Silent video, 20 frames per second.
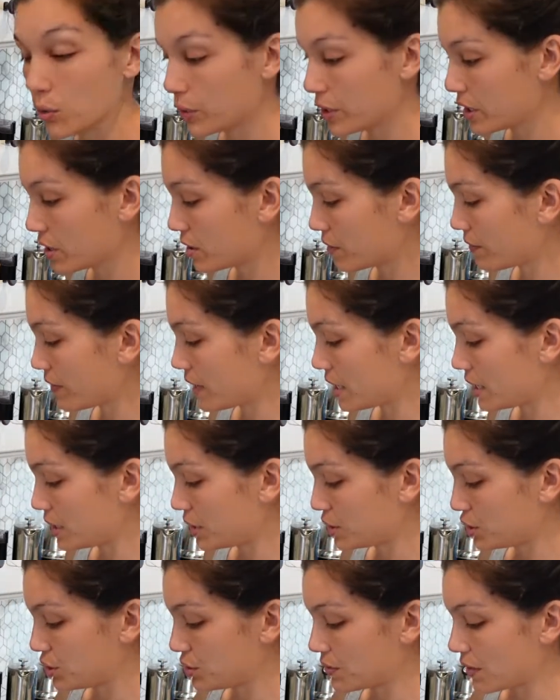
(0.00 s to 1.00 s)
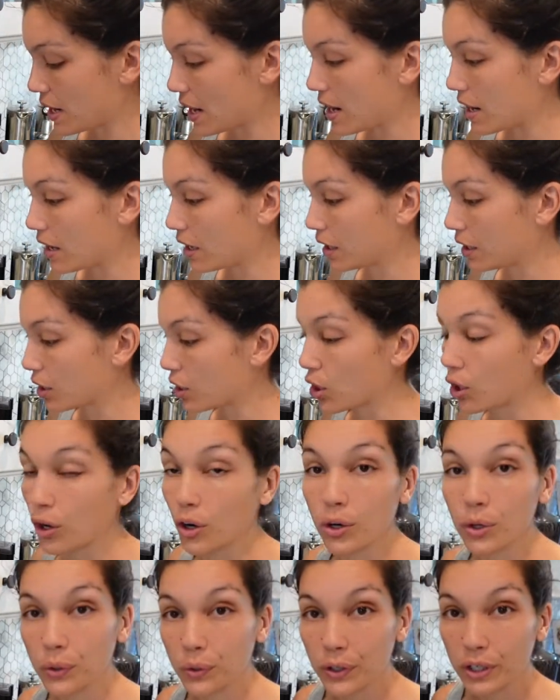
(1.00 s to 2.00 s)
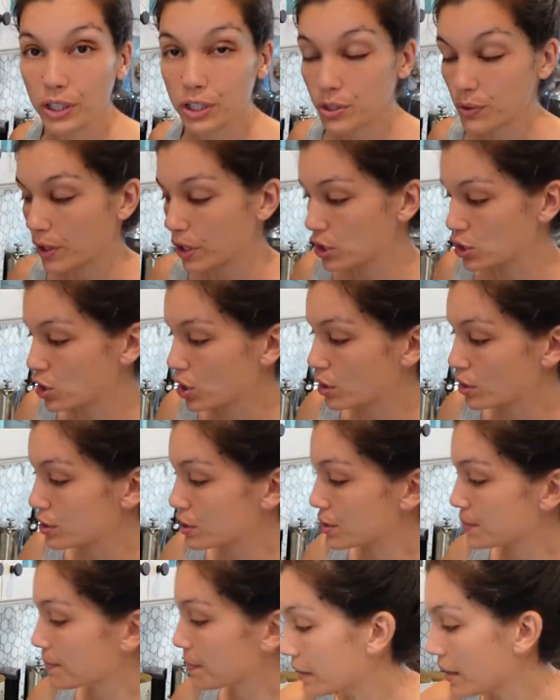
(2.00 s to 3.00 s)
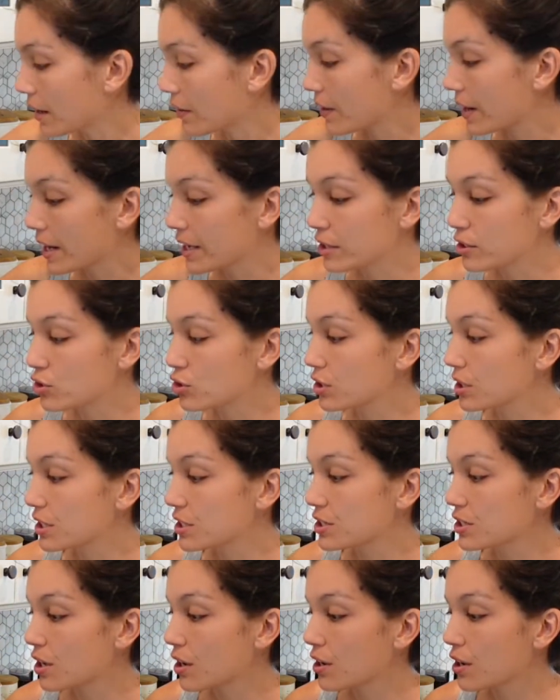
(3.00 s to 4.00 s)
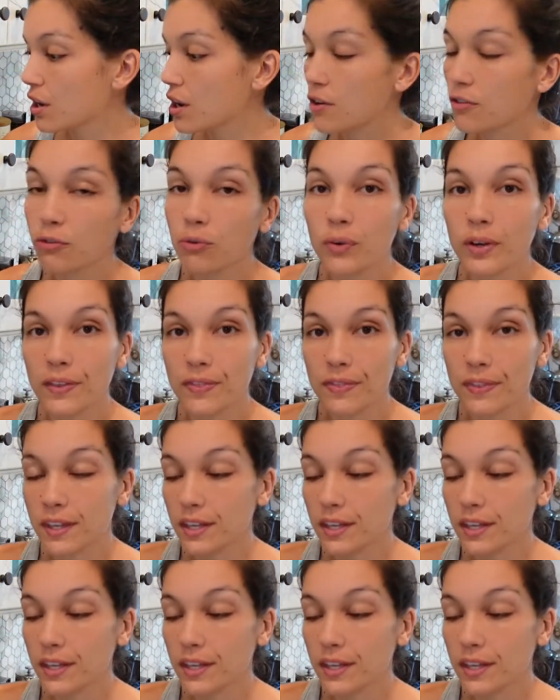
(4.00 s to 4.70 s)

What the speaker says: we are ready to add our okra to our jars. Now I usually start off with the